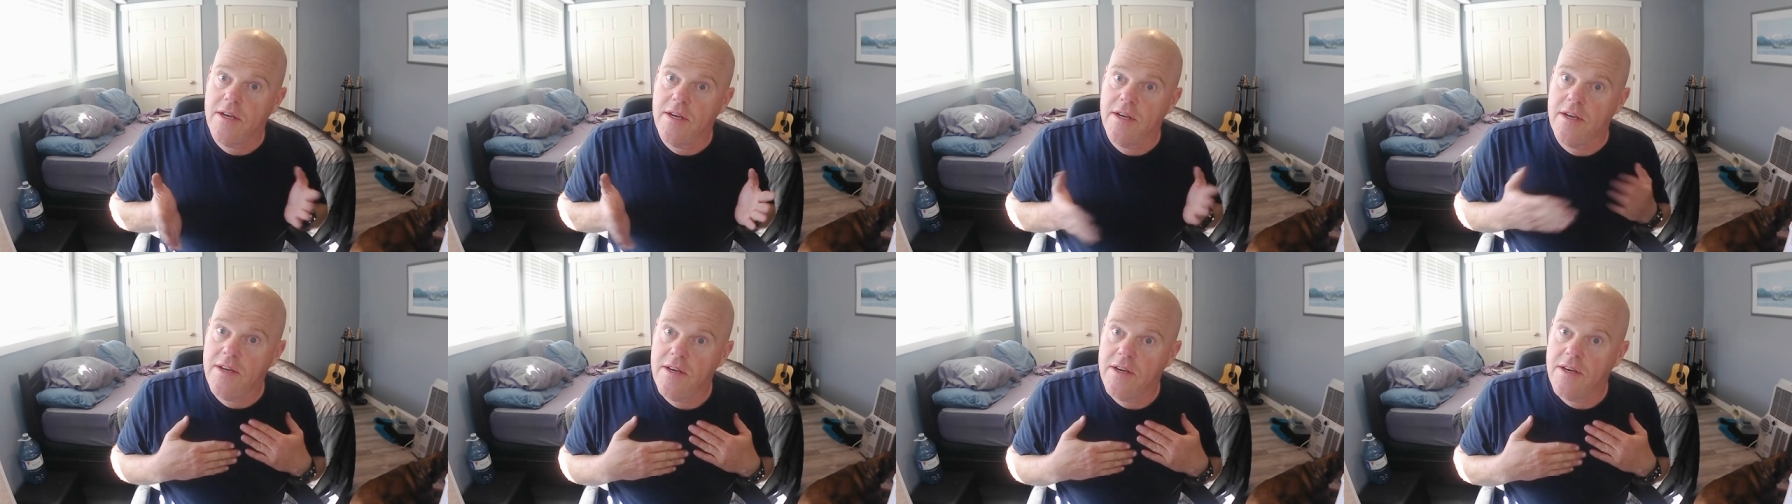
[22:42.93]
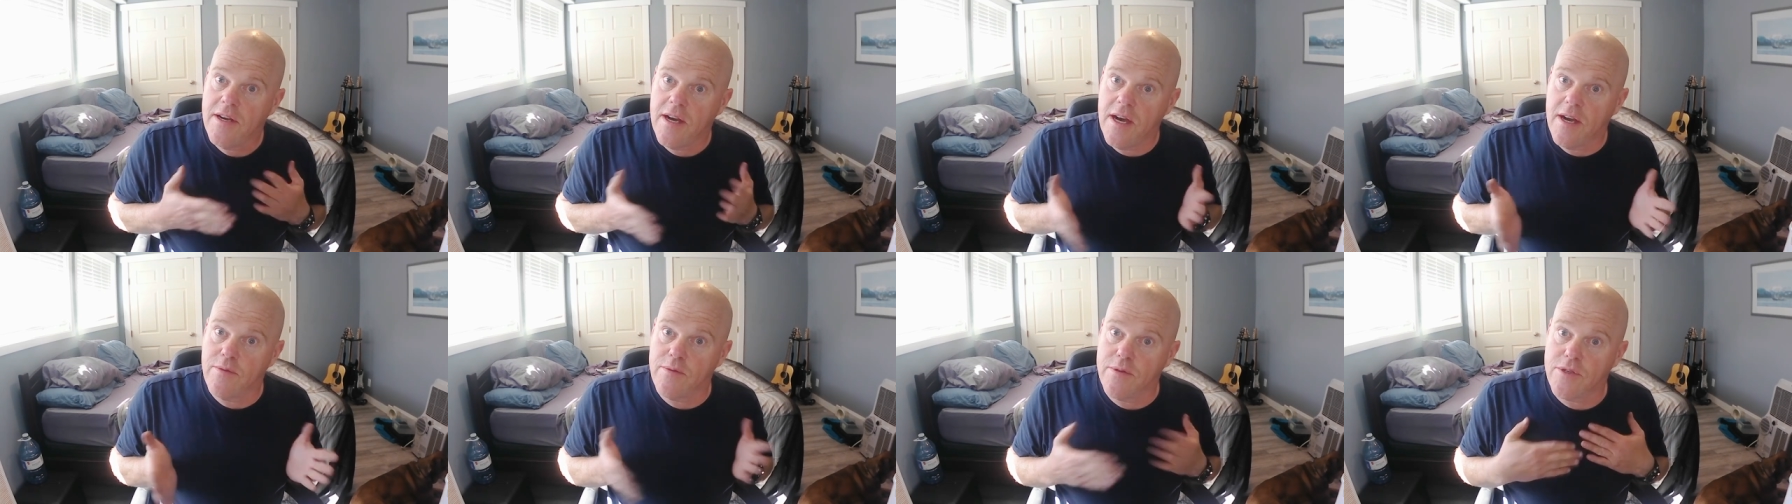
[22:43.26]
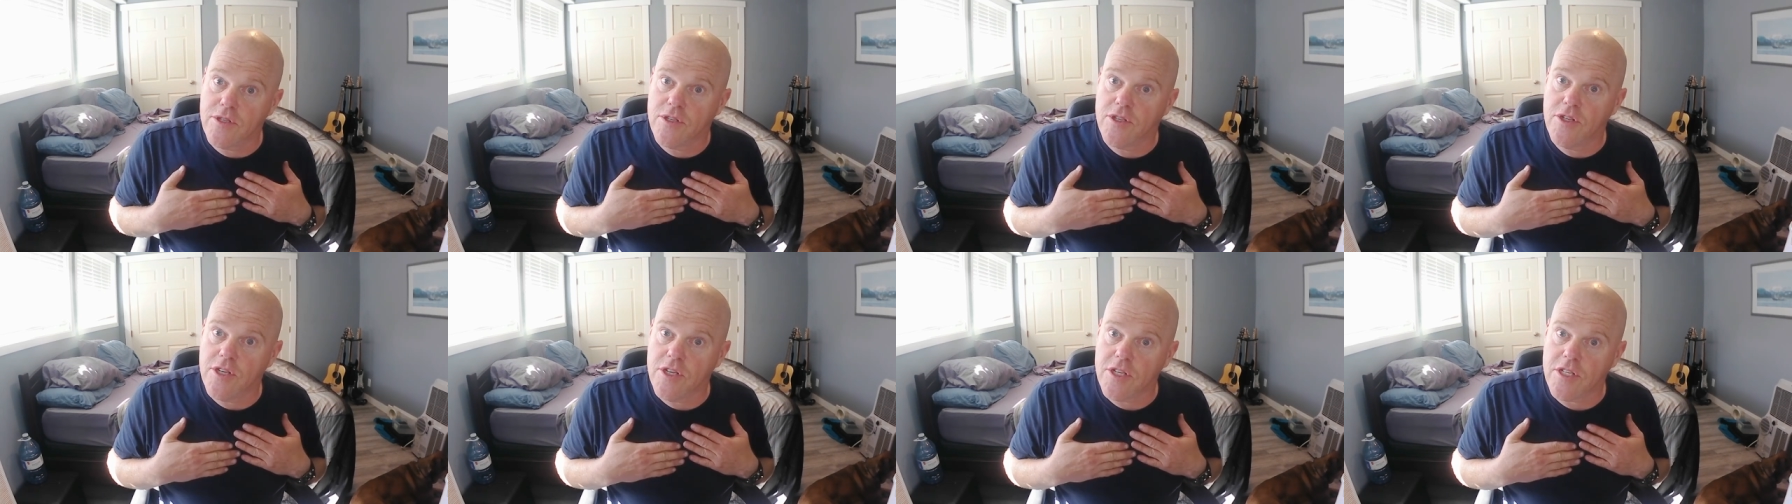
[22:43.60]
I was
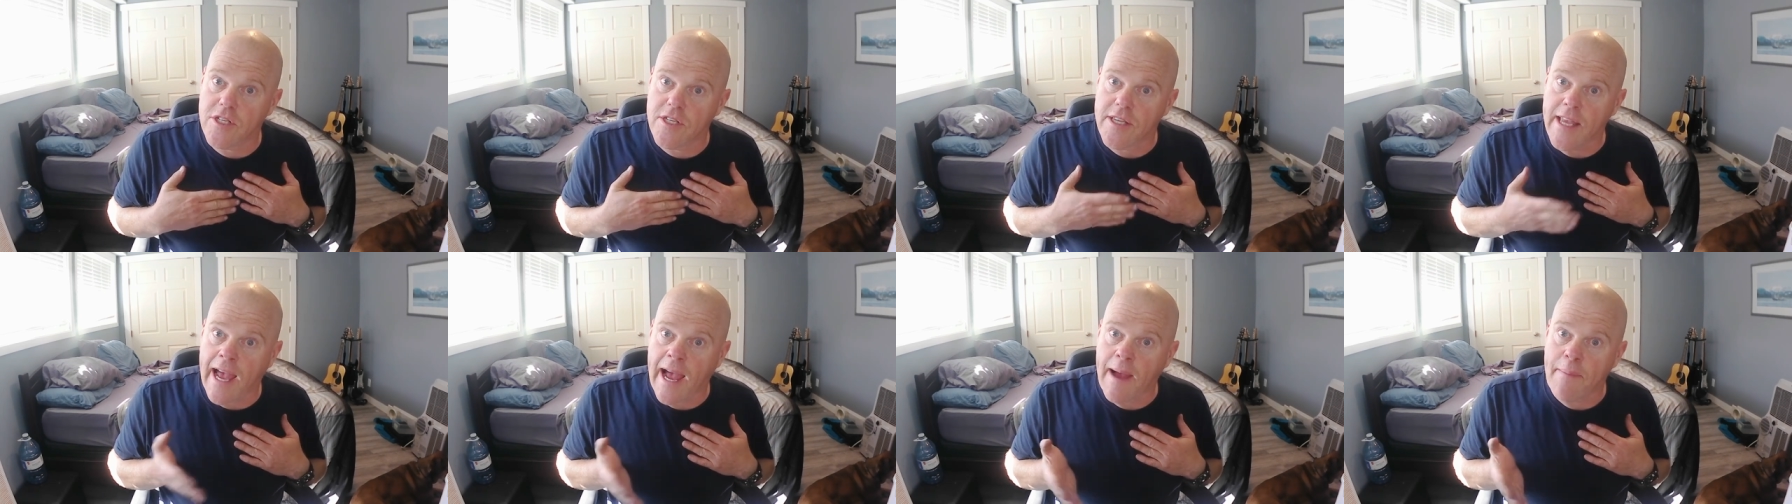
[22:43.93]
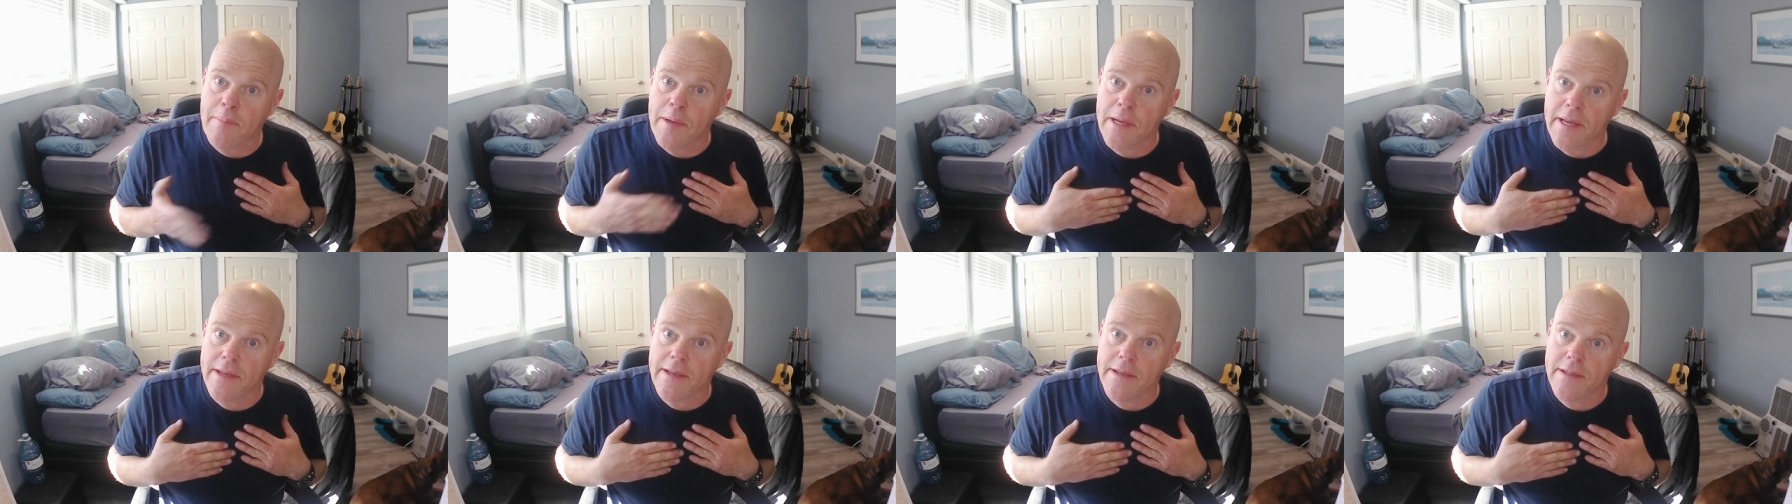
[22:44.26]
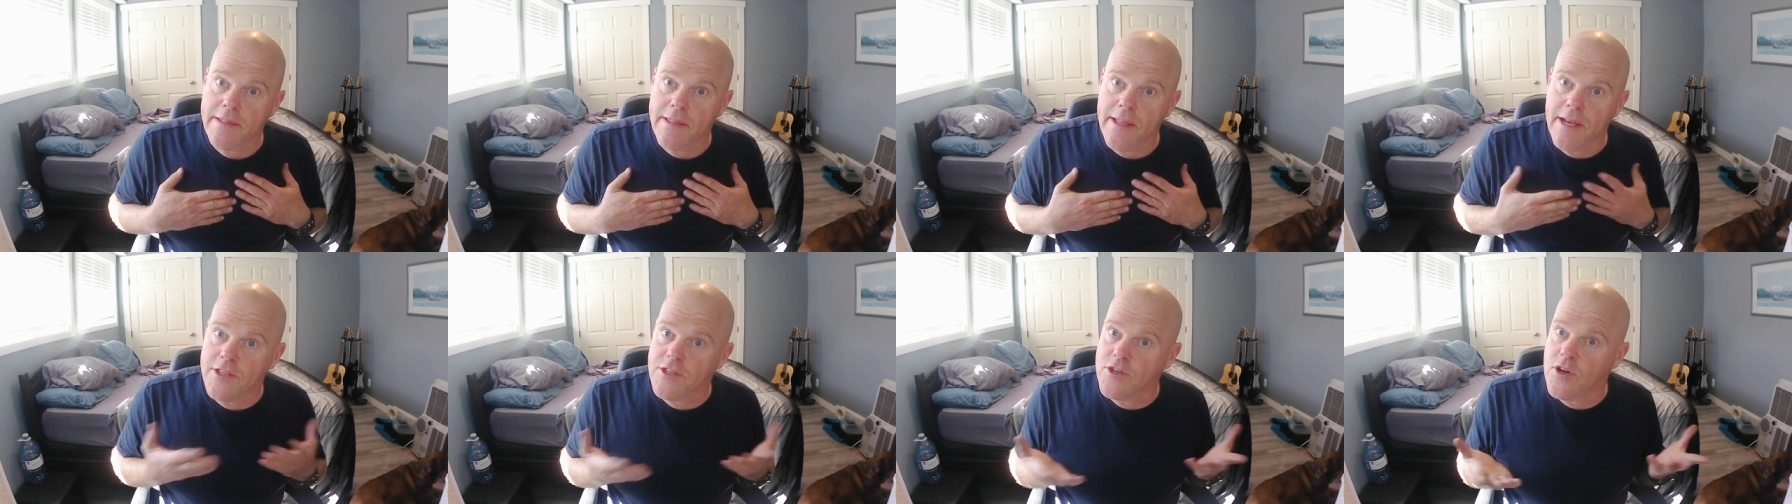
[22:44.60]
just tapping.
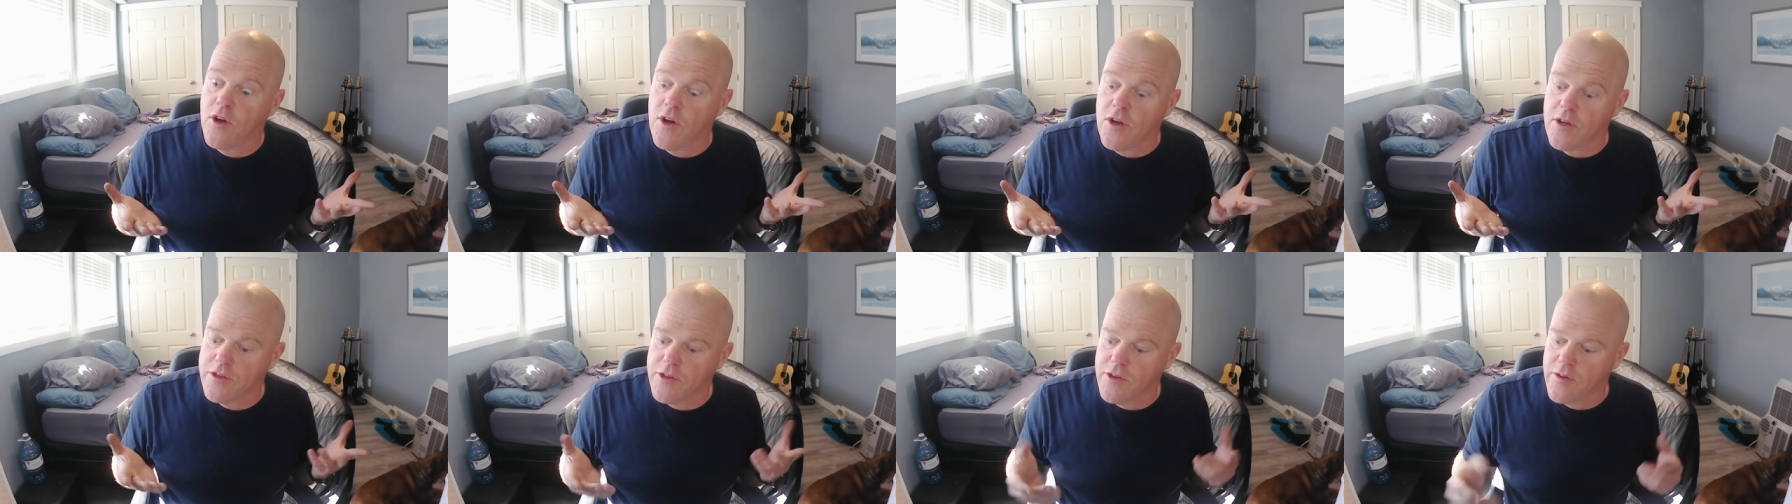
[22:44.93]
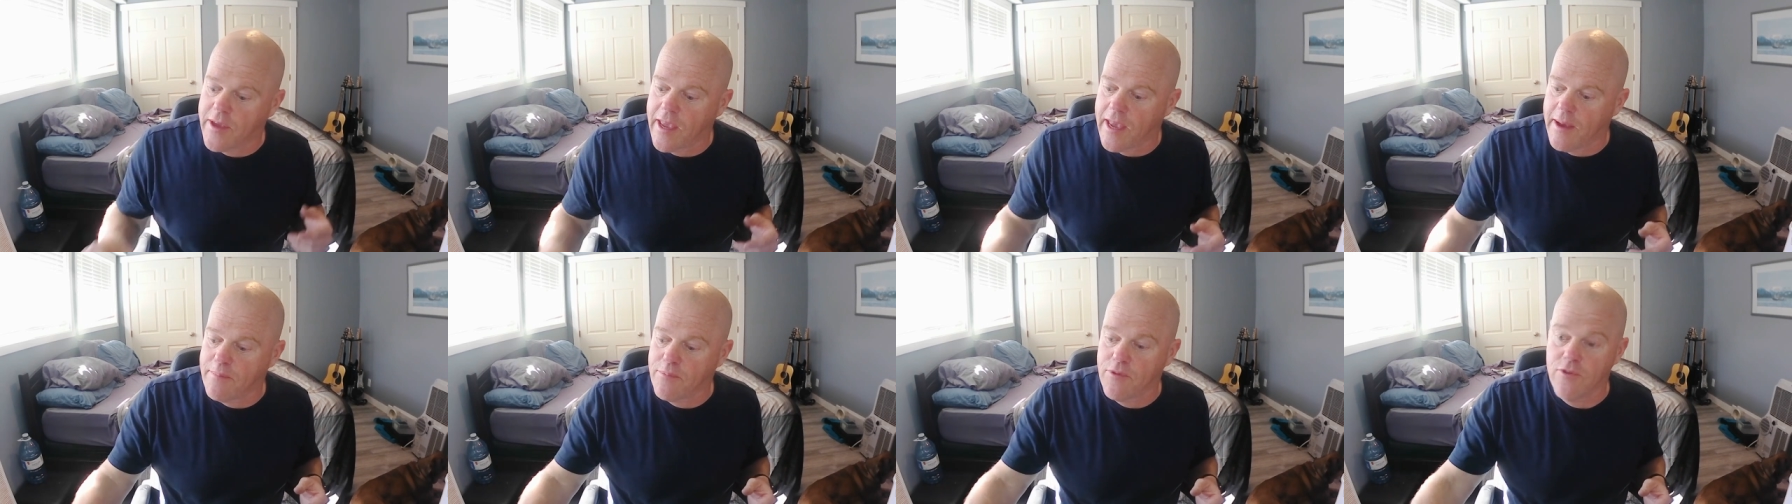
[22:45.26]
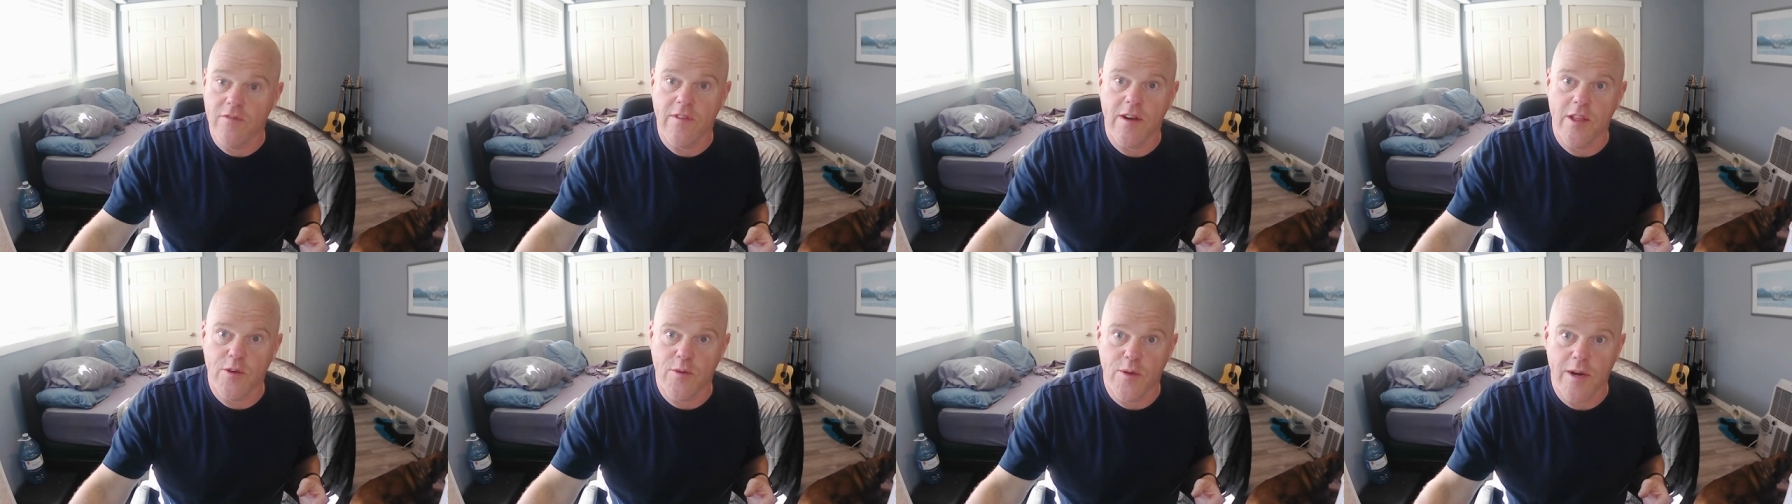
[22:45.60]
That's all. You can't
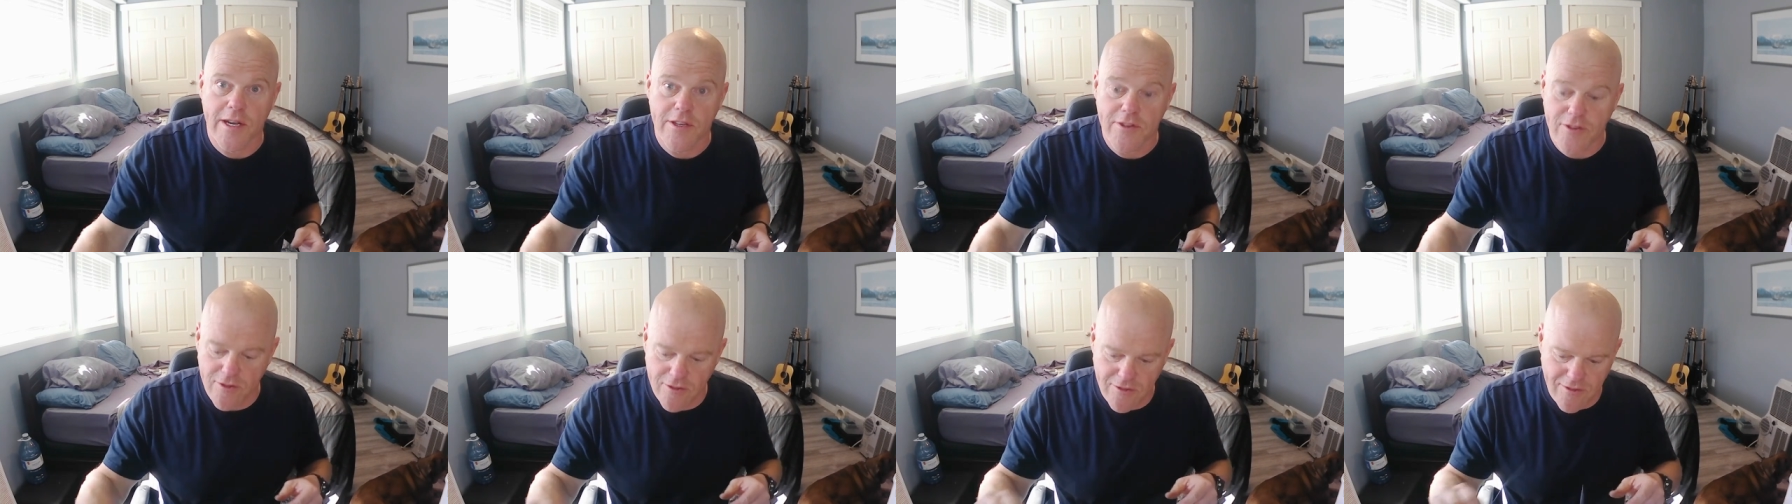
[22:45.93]
prove otherwise.